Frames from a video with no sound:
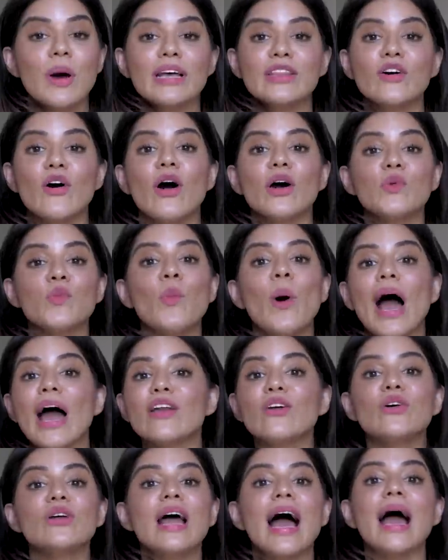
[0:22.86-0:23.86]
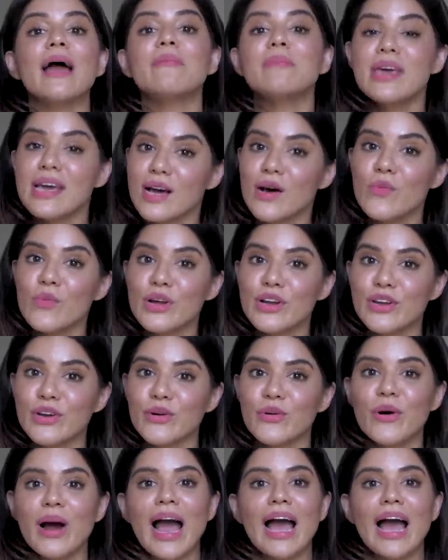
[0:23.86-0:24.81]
I thought, why don't I make a video